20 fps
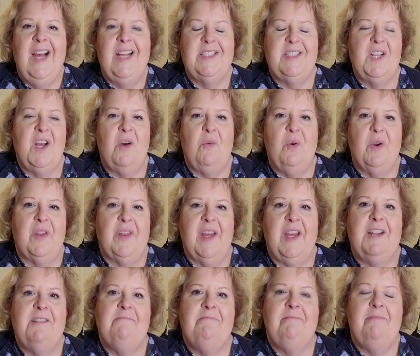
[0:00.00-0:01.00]
it's not worth
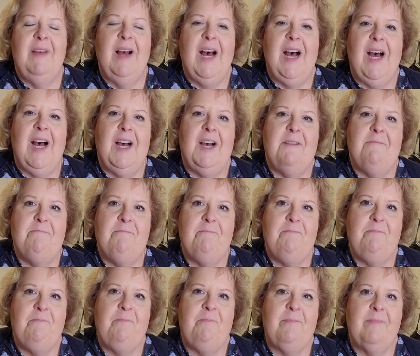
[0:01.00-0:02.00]
it.
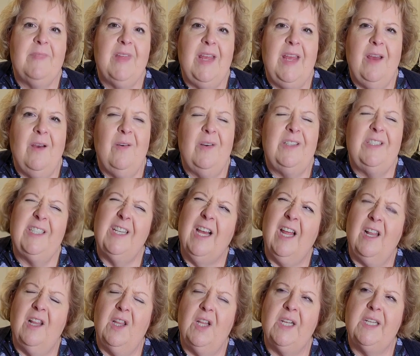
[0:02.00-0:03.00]
And she
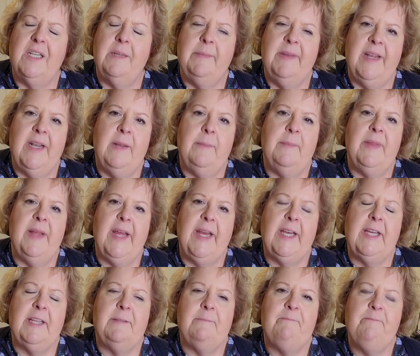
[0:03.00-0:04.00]
kind of looked at me and I'm
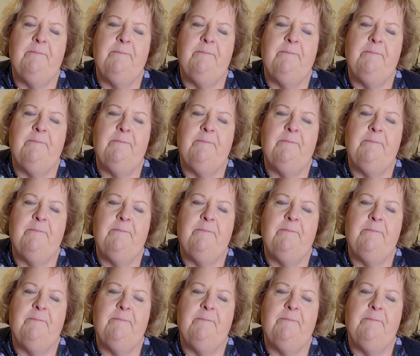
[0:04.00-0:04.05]
like,